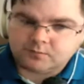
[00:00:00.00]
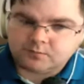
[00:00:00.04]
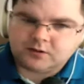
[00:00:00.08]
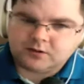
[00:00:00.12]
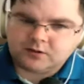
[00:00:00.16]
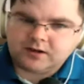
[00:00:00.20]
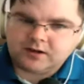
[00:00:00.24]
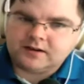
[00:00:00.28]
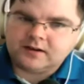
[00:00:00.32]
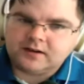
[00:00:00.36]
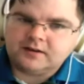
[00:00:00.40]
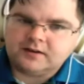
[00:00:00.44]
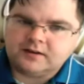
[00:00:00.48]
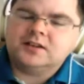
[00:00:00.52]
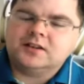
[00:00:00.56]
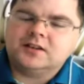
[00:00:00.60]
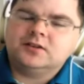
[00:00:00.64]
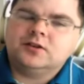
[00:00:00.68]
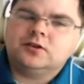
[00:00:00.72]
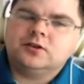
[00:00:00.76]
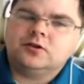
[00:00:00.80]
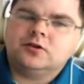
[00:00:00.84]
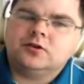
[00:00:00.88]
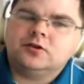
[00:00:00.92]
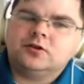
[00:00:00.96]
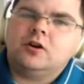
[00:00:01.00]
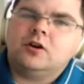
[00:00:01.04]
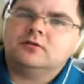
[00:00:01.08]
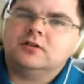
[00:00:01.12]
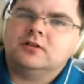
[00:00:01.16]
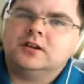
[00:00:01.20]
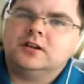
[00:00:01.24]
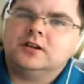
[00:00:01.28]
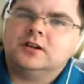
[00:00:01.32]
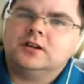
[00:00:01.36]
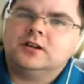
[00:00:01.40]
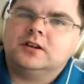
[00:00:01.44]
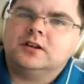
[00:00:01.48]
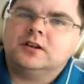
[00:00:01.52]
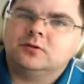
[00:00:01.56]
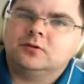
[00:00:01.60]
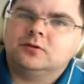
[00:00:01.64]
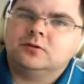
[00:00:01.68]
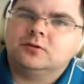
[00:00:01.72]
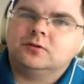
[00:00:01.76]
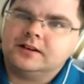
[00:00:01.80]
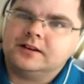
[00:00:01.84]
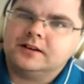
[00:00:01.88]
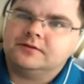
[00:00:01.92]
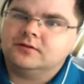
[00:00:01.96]
If this is all there is to
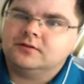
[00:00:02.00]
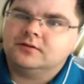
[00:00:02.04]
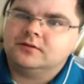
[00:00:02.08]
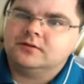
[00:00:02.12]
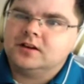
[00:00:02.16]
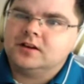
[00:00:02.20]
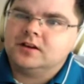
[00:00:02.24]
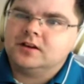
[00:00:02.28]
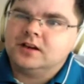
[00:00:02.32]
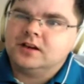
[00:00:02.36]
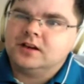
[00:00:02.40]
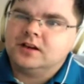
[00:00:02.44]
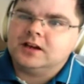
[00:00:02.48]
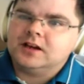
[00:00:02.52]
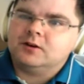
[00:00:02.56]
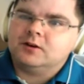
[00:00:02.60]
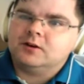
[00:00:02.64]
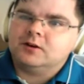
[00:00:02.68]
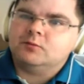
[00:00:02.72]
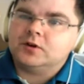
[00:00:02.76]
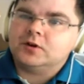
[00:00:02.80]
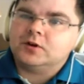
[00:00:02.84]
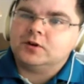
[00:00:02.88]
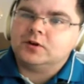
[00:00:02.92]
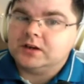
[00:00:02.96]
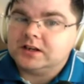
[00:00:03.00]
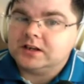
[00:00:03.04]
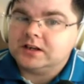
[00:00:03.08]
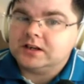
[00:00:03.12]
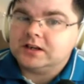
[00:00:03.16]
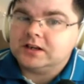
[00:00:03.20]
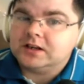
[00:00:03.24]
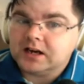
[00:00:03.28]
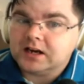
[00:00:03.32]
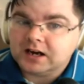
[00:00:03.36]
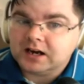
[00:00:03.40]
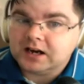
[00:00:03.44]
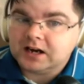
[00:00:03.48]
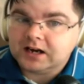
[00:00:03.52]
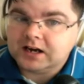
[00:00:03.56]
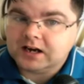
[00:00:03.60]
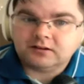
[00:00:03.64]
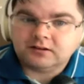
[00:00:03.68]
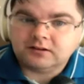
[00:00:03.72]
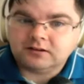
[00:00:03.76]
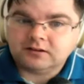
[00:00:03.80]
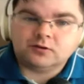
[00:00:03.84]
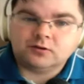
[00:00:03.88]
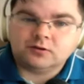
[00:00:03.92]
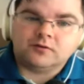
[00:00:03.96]
life, and once we die, the
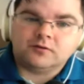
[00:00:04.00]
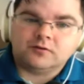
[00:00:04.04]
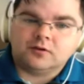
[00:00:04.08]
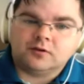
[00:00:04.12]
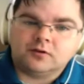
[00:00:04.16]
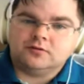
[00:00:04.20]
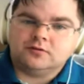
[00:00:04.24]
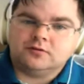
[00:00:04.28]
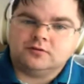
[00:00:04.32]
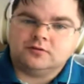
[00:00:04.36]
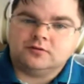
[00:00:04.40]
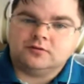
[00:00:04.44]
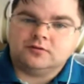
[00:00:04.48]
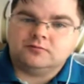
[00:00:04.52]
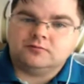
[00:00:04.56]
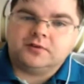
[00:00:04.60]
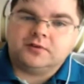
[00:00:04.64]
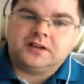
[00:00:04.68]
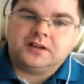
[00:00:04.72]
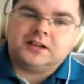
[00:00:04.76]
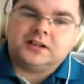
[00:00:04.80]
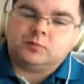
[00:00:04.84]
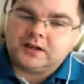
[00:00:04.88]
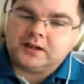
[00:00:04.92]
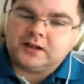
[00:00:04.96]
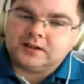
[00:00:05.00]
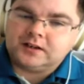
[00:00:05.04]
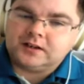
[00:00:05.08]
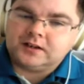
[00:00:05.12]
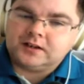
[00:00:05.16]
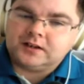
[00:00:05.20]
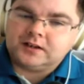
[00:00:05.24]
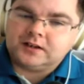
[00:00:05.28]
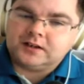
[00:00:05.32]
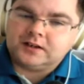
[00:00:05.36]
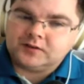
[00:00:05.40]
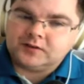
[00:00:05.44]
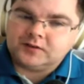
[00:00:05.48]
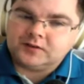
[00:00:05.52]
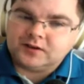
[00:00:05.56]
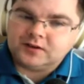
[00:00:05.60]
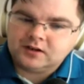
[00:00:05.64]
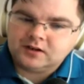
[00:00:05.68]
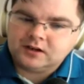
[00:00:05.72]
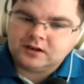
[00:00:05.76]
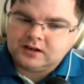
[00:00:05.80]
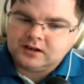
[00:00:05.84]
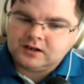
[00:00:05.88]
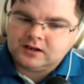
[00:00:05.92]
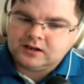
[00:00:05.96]
universe forgets we exist,
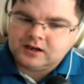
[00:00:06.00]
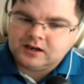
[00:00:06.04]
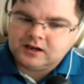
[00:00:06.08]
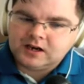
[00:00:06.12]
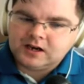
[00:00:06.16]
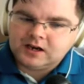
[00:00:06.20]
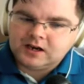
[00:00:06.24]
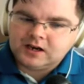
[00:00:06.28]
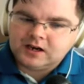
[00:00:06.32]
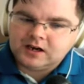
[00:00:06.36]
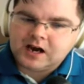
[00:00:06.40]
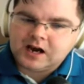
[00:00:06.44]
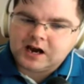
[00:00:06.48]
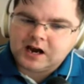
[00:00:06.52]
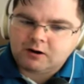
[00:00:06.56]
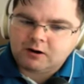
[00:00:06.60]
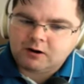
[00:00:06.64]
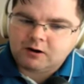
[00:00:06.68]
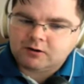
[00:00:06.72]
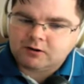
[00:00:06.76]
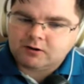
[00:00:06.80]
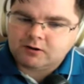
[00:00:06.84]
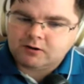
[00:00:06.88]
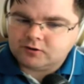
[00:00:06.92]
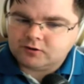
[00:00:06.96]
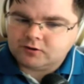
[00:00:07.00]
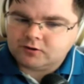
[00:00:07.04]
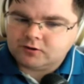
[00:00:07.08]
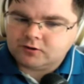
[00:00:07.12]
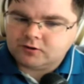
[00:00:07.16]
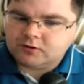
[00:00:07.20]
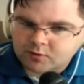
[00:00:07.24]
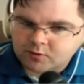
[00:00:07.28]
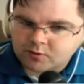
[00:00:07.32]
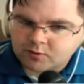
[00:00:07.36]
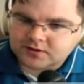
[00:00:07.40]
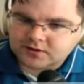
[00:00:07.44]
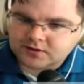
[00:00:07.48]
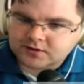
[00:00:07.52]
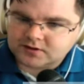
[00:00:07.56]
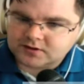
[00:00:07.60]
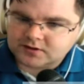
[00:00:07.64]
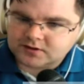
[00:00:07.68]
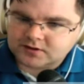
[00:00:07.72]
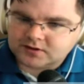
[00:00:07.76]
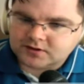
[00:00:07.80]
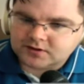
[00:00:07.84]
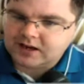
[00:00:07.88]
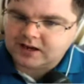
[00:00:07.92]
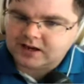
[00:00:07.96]
how can there be a purpose to
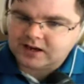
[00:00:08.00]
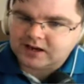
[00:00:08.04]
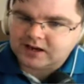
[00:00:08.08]
life?